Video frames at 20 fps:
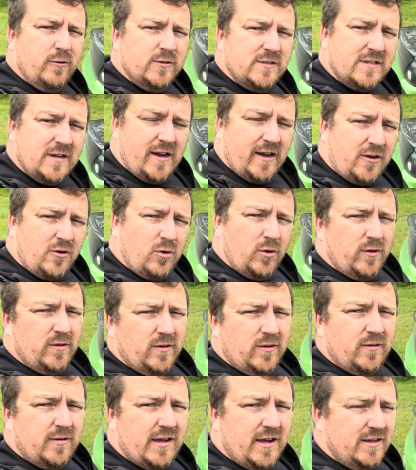And I
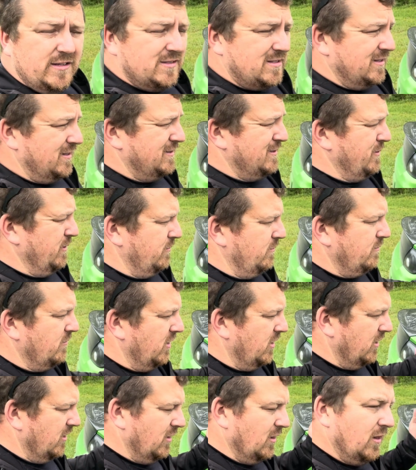couldn't because it's been
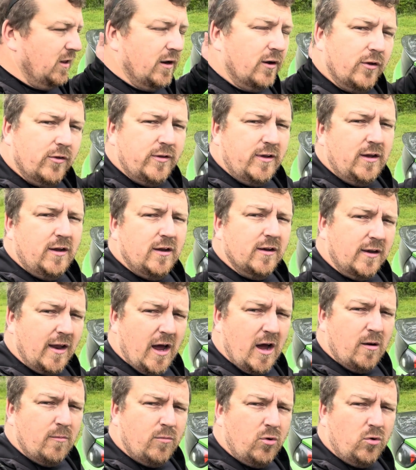literally
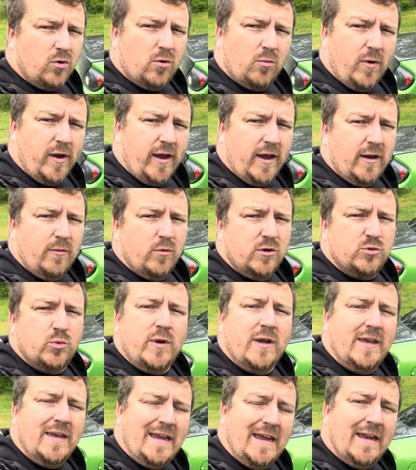downpour rain, which
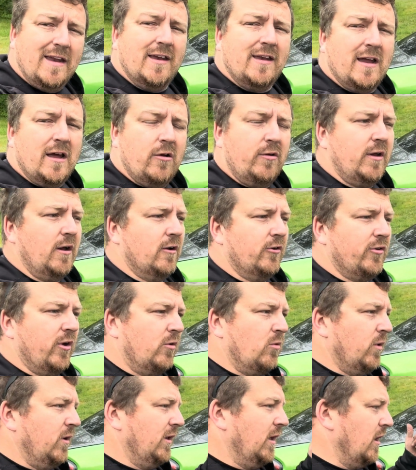we need it down here, so I
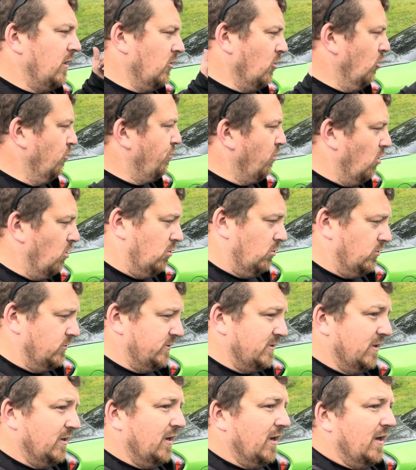couldn't get no
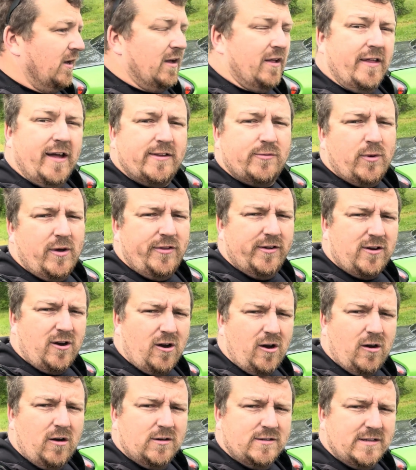poles. That's why the
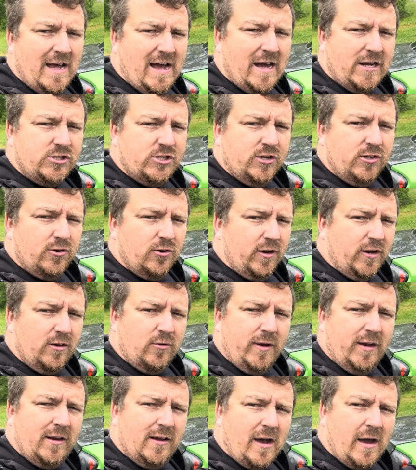car is actually dirty.
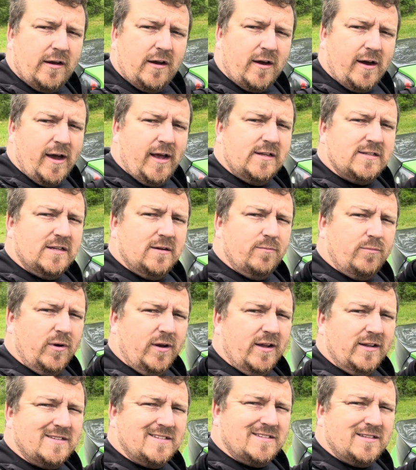Green kind of hides it, but
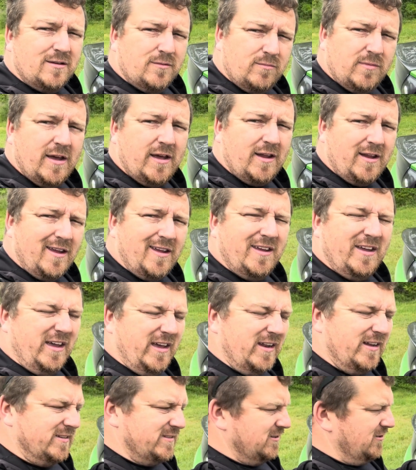it
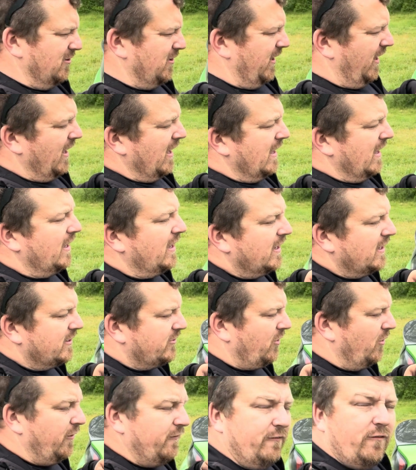is dirty.
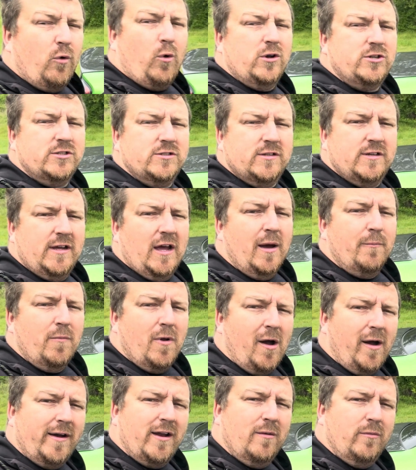So unfortunately, I'm
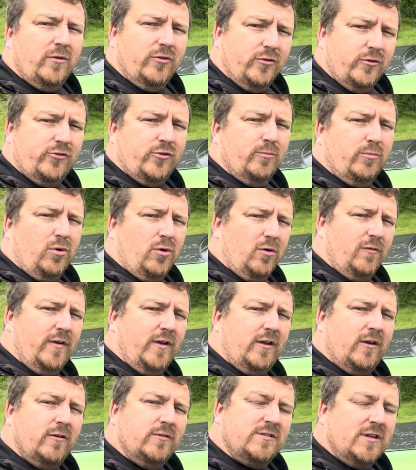not going to be able to do some pole
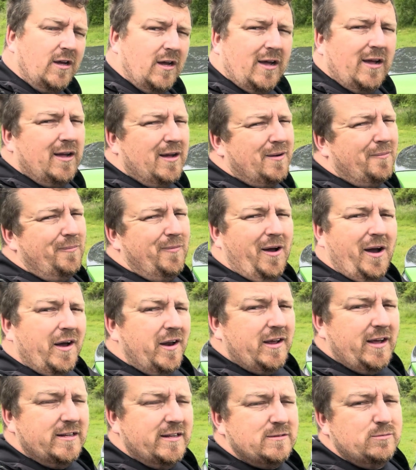videos. I'm not going
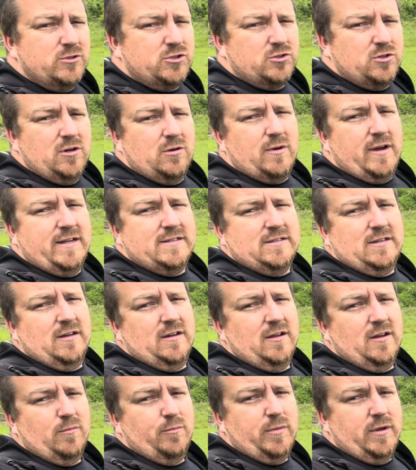to get some street racing
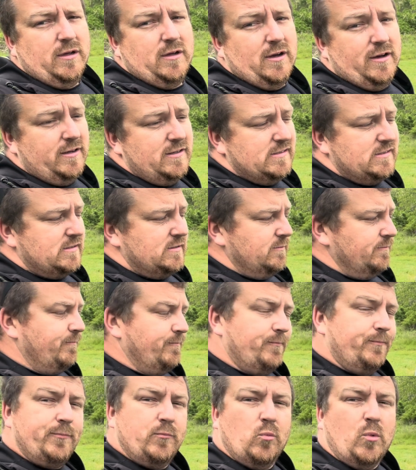in because,
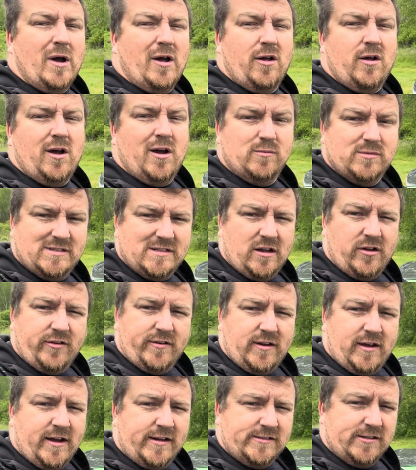well, I'm selling
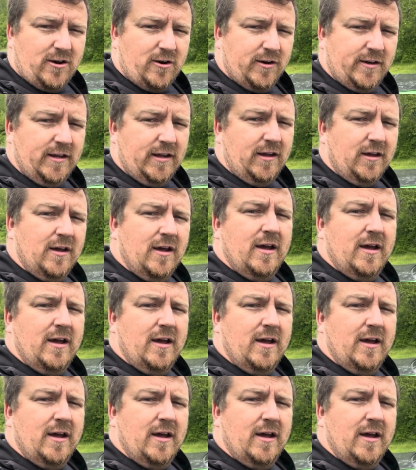the SRT.